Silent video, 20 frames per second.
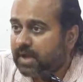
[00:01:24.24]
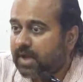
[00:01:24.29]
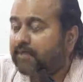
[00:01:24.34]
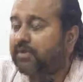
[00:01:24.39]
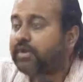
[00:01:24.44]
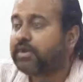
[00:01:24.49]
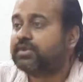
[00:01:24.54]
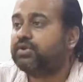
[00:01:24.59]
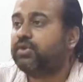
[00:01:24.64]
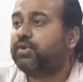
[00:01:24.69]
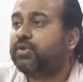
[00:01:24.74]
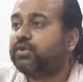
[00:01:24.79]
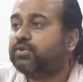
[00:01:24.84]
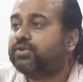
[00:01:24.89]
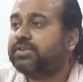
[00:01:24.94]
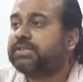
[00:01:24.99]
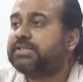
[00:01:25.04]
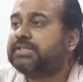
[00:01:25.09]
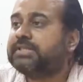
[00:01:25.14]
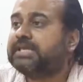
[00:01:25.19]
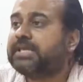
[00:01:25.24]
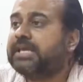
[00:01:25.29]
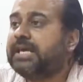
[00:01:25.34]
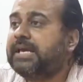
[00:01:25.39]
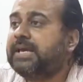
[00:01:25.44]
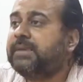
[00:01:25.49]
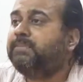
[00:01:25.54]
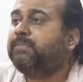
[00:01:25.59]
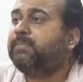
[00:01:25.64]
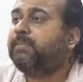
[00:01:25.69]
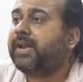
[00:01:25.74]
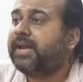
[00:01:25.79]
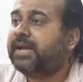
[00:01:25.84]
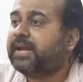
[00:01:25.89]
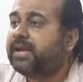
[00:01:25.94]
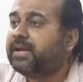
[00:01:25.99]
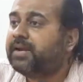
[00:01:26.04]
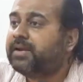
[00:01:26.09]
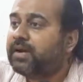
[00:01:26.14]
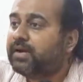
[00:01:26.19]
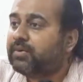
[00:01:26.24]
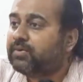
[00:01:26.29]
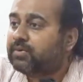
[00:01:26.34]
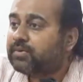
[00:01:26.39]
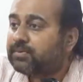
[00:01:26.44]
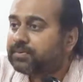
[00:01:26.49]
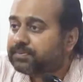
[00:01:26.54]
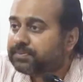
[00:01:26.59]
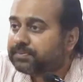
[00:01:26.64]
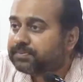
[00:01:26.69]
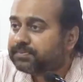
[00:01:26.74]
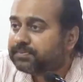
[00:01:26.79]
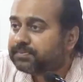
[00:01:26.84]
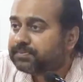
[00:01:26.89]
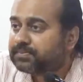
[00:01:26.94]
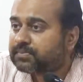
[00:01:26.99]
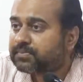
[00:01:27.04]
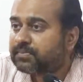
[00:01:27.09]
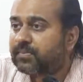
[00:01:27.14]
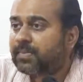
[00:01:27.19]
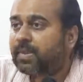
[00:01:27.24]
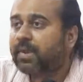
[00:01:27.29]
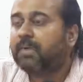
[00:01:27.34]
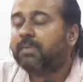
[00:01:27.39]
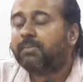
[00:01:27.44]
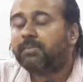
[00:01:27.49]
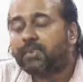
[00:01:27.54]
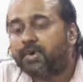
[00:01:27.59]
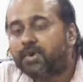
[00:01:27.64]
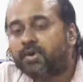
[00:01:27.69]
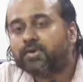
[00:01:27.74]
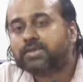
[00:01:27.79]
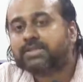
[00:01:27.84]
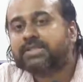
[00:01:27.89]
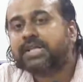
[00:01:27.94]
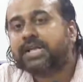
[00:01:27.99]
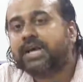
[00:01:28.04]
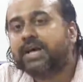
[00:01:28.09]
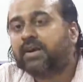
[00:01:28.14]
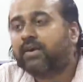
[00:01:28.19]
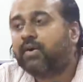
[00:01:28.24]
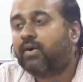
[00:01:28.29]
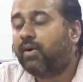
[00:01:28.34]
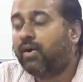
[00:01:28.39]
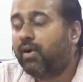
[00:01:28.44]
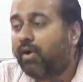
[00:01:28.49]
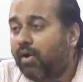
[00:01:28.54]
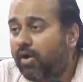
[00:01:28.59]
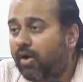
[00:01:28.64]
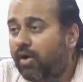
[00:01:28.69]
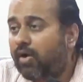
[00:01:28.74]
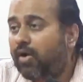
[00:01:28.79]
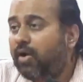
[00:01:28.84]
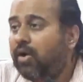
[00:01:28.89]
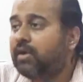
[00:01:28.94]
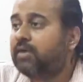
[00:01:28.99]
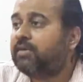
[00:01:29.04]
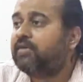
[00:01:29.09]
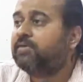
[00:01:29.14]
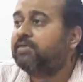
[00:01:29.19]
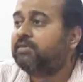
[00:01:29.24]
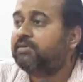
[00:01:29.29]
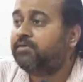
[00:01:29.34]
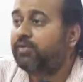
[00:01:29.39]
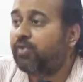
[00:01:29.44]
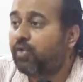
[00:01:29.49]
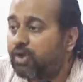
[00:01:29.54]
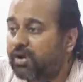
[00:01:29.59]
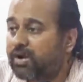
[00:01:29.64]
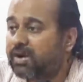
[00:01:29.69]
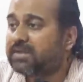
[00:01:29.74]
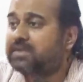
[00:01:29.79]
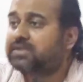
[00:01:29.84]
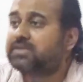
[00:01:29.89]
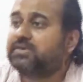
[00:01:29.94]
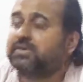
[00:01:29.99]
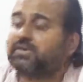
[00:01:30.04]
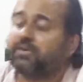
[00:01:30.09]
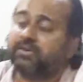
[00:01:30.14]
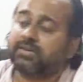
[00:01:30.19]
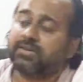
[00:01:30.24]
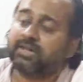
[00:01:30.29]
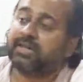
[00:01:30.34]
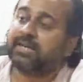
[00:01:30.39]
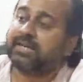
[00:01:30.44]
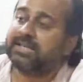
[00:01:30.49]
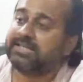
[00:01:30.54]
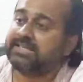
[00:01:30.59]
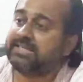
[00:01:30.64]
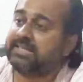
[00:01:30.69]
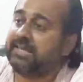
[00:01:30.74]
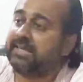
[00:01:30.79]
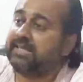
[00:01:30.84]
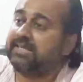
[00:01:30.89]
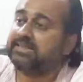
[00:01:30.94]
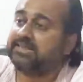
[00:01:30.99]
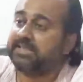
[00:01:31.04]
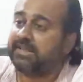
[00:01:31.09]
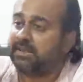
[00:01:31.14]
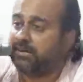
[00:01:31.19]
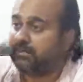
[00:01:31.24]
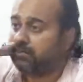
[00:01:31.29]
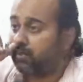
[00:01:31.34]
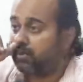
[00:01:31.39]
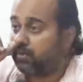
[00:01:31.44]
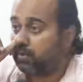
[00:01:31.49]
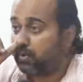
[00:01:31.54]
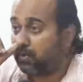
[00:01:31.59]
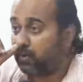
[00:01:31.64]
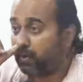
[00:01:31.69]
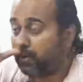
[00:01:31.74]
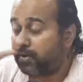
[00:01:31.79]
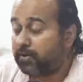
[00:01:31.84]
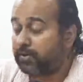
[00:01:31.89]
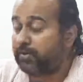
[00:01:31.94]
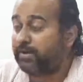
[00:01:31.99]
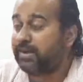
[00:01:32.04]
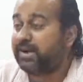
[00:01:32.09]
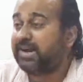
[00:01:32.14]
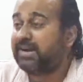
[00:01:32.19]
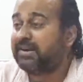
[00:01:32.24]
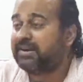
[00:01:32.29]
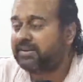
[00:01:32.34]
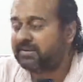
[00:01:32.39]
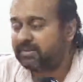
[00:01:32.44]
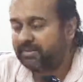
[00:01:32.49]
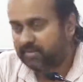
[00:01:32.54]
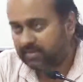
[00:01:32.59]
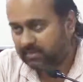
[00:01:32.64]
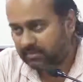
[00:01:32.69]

Our resolutions keep breaking down because they are all focused on the destination, what you want to get.